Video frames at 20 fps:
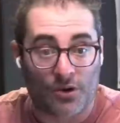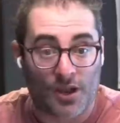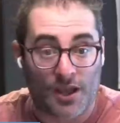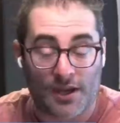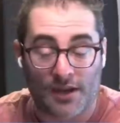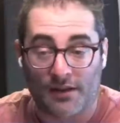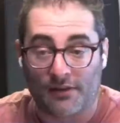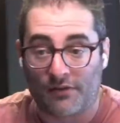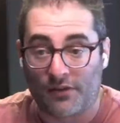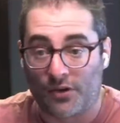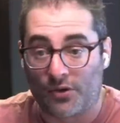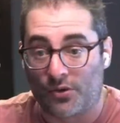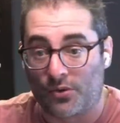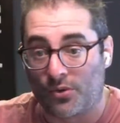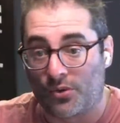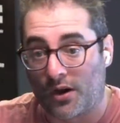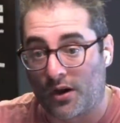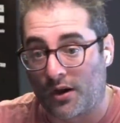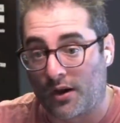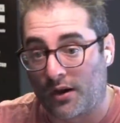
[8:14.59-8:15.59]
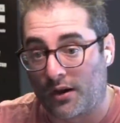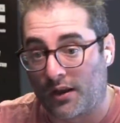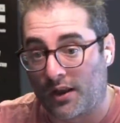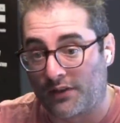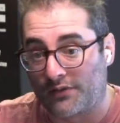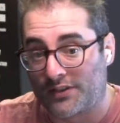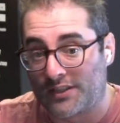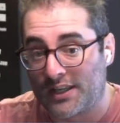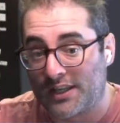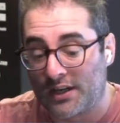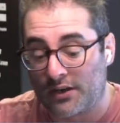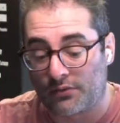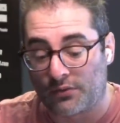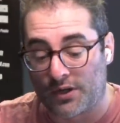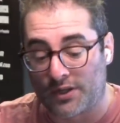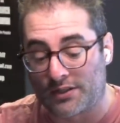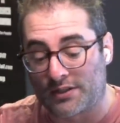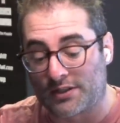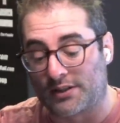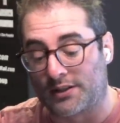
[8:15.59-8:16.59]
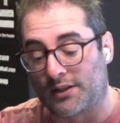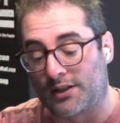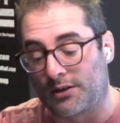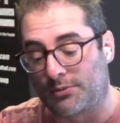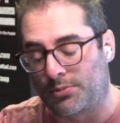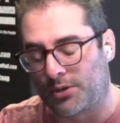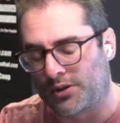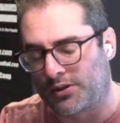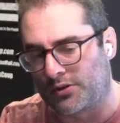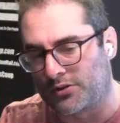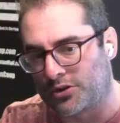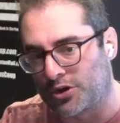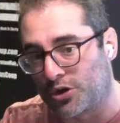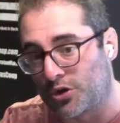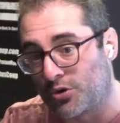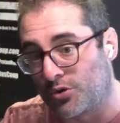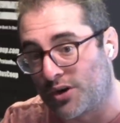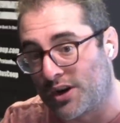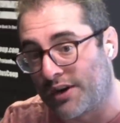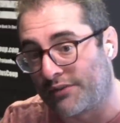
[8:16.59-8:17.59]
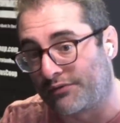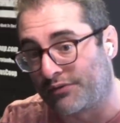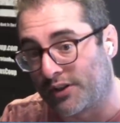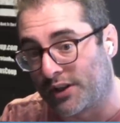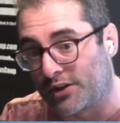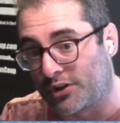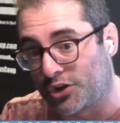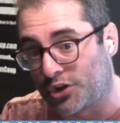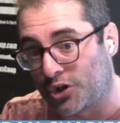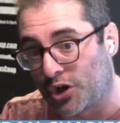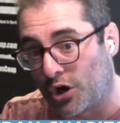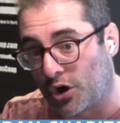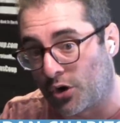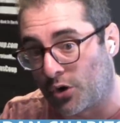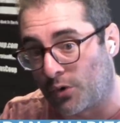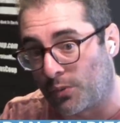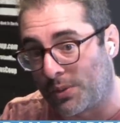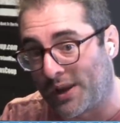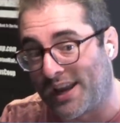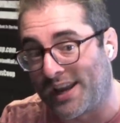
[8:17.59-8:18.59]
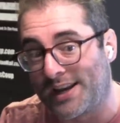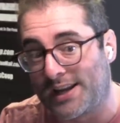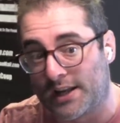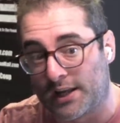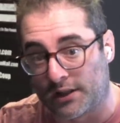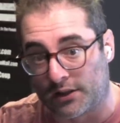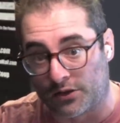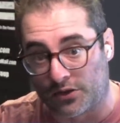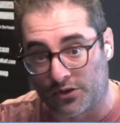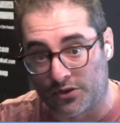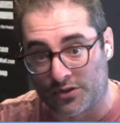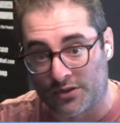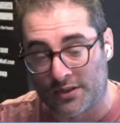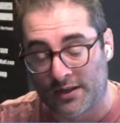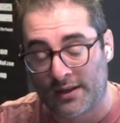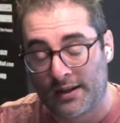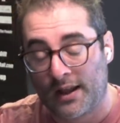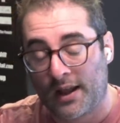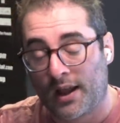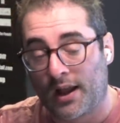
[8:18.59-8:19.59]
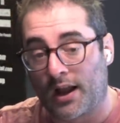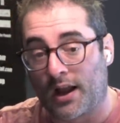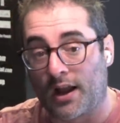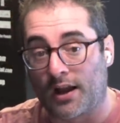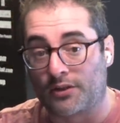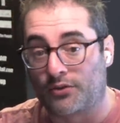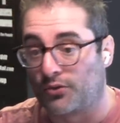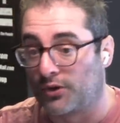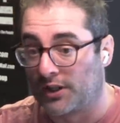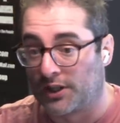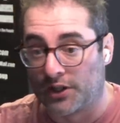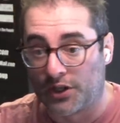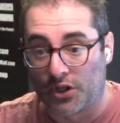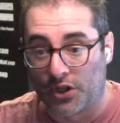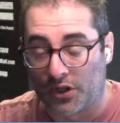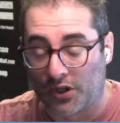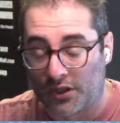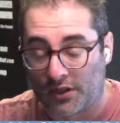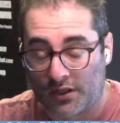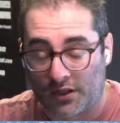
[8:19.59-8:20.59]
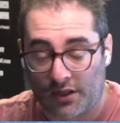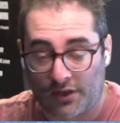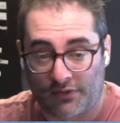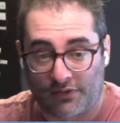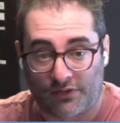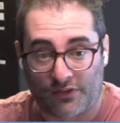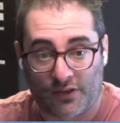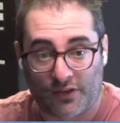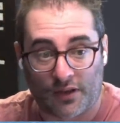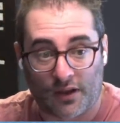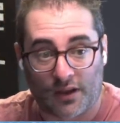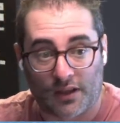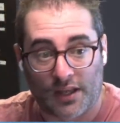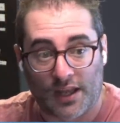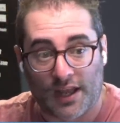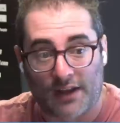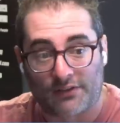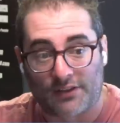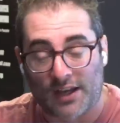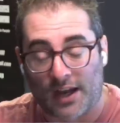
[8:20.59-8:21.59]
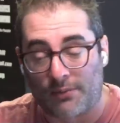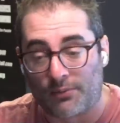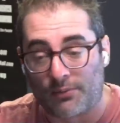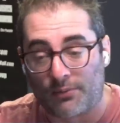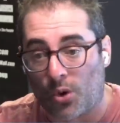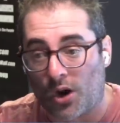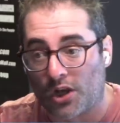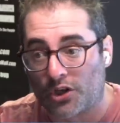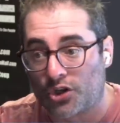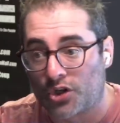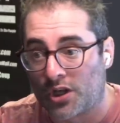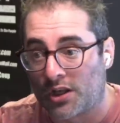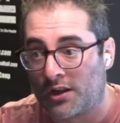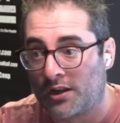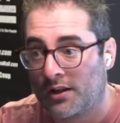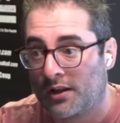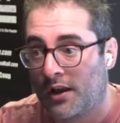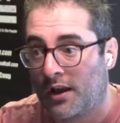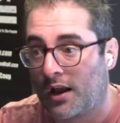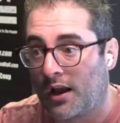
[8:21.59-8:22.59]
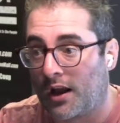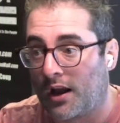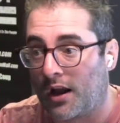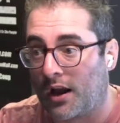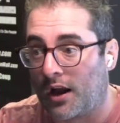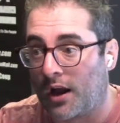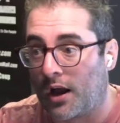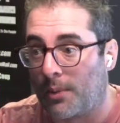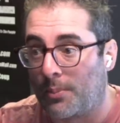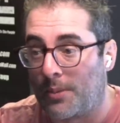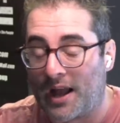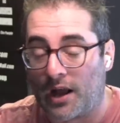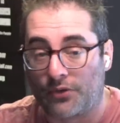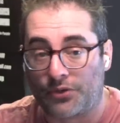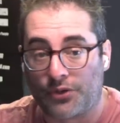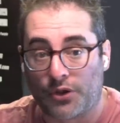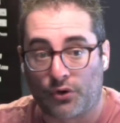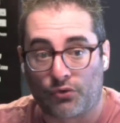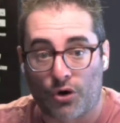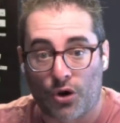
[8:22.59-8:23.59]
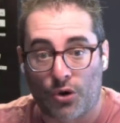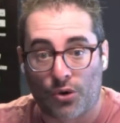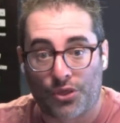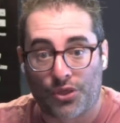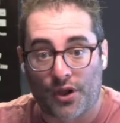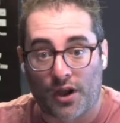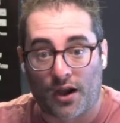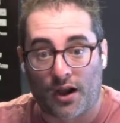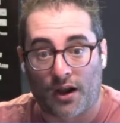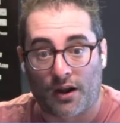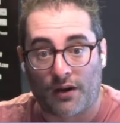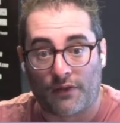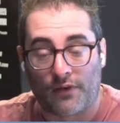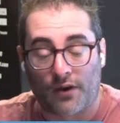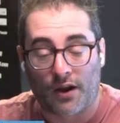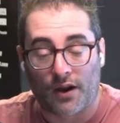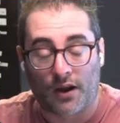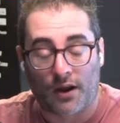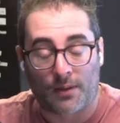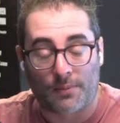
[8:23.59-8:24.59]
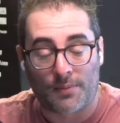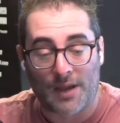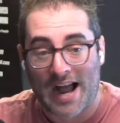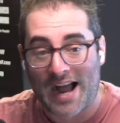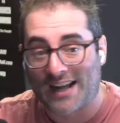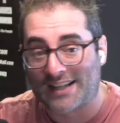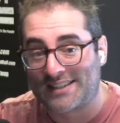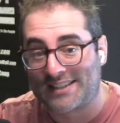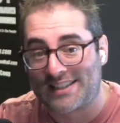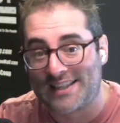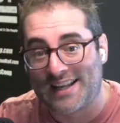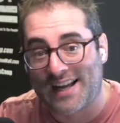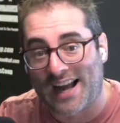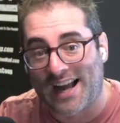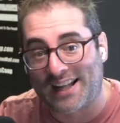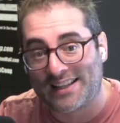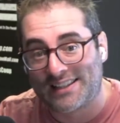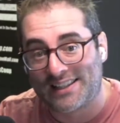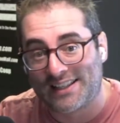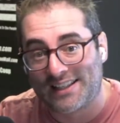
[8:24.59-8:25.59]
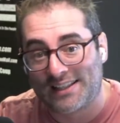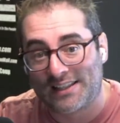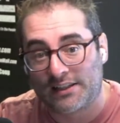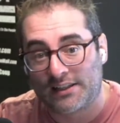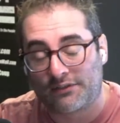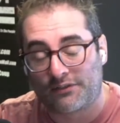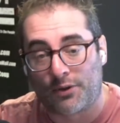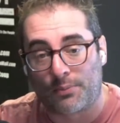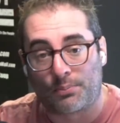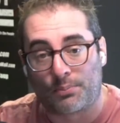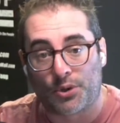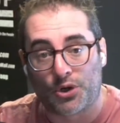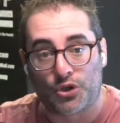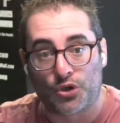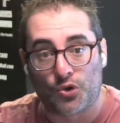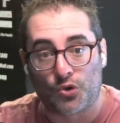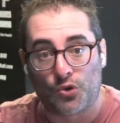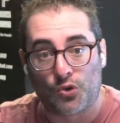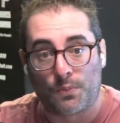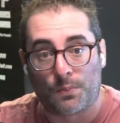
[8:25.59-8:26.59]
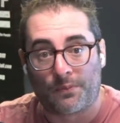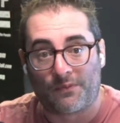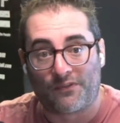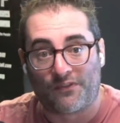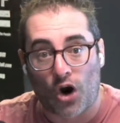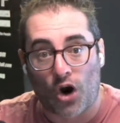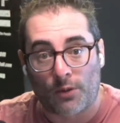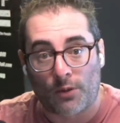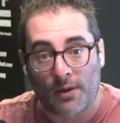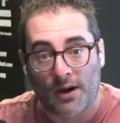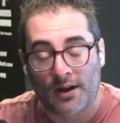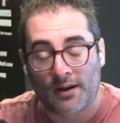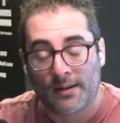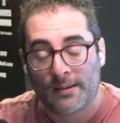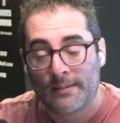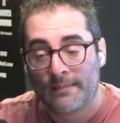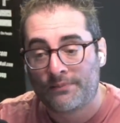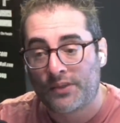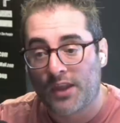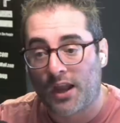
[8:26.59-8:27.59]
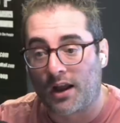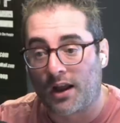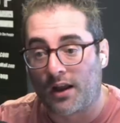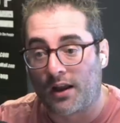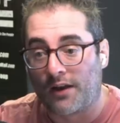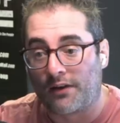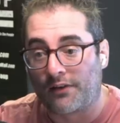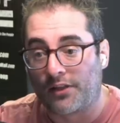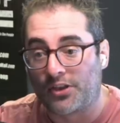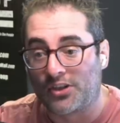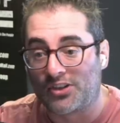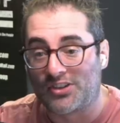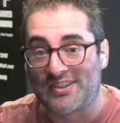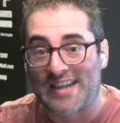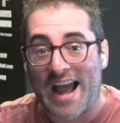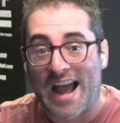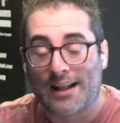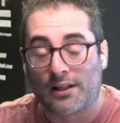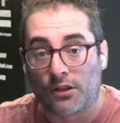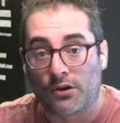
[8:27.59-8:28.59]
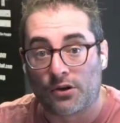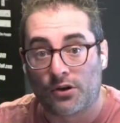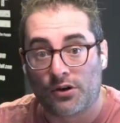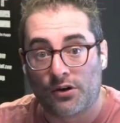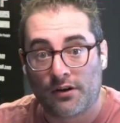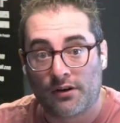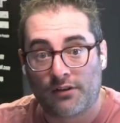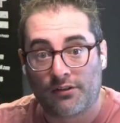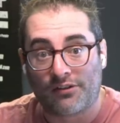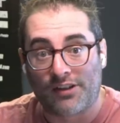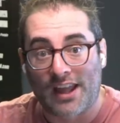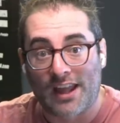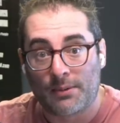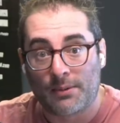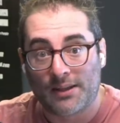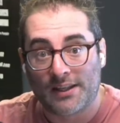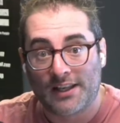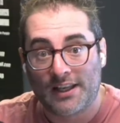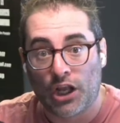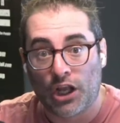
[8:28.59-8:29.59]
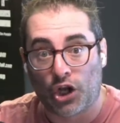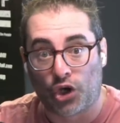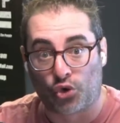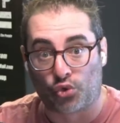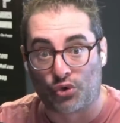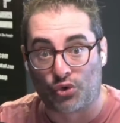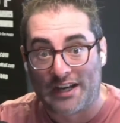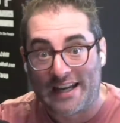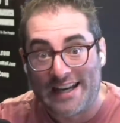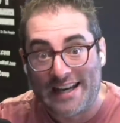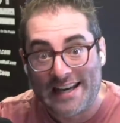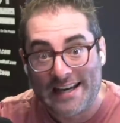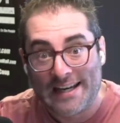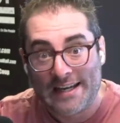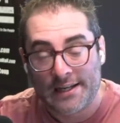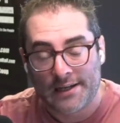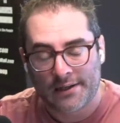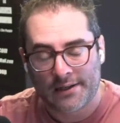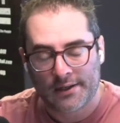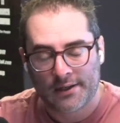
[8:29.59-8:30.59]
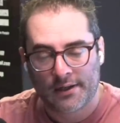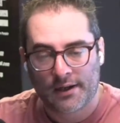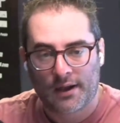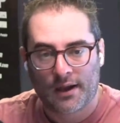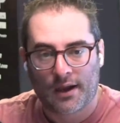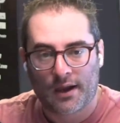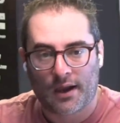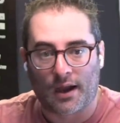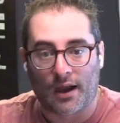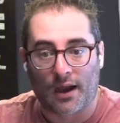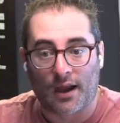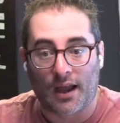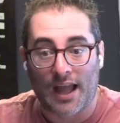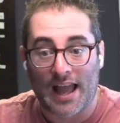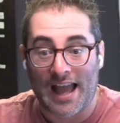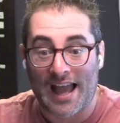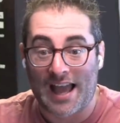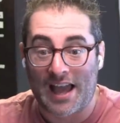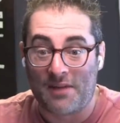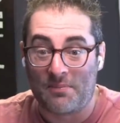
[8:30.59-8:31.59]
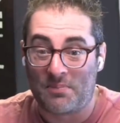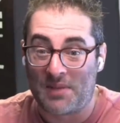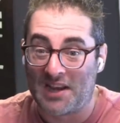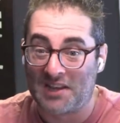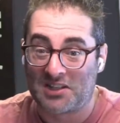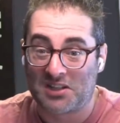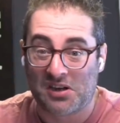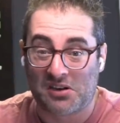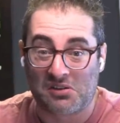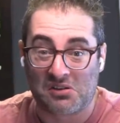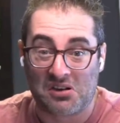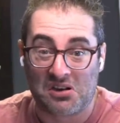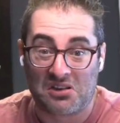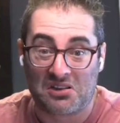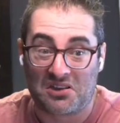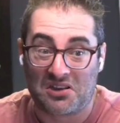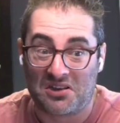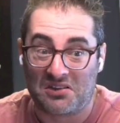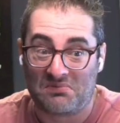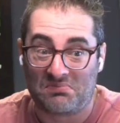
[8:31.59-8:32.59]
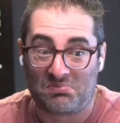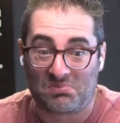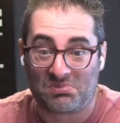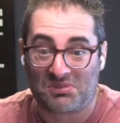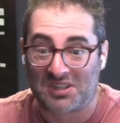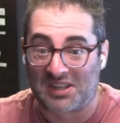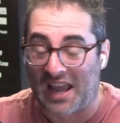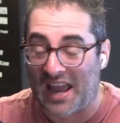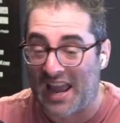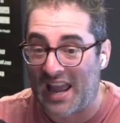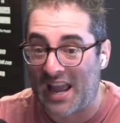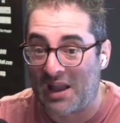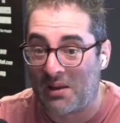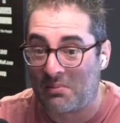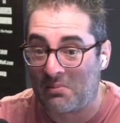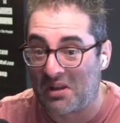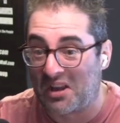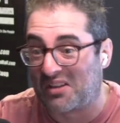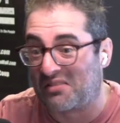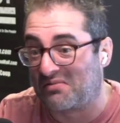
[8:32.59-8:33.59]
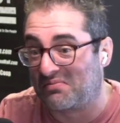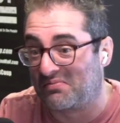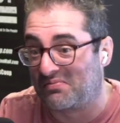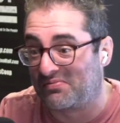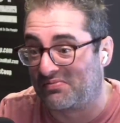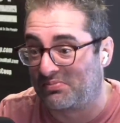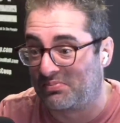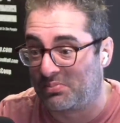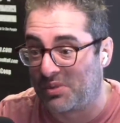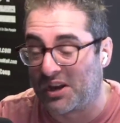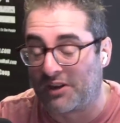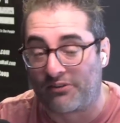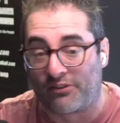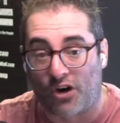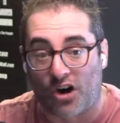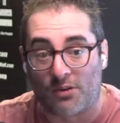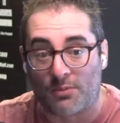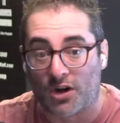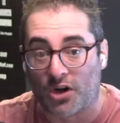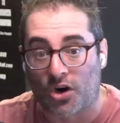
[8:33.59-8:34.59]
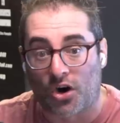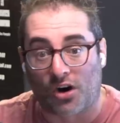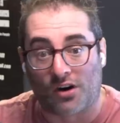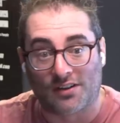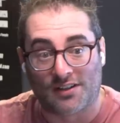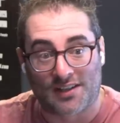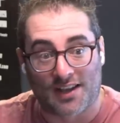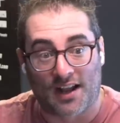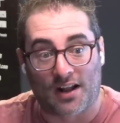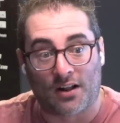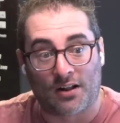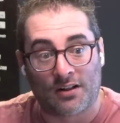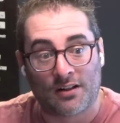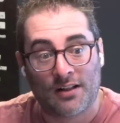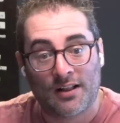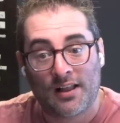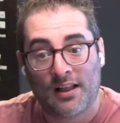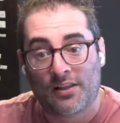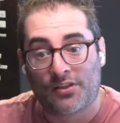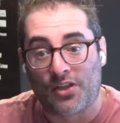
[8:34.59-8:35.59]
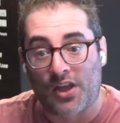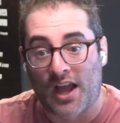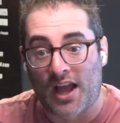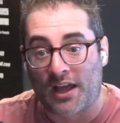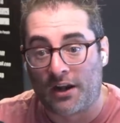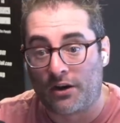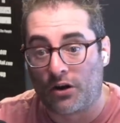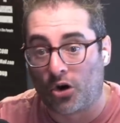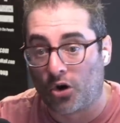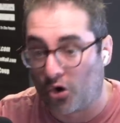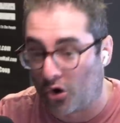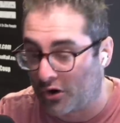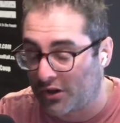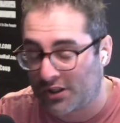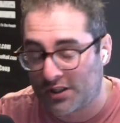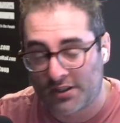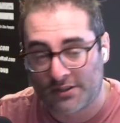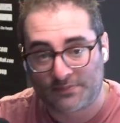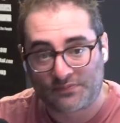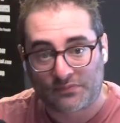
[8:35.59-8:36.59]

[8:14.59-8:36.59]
any of you uh, have seen it recently, but there's a new Netflix show, Painkillers. Uh, it's really good if uh, you have time to watch it uh, about the growth of um, OxyContin from Purdue Pharma, uh, the Sackler family, greed, uh, and basically the scam and big pharma cartel that hooked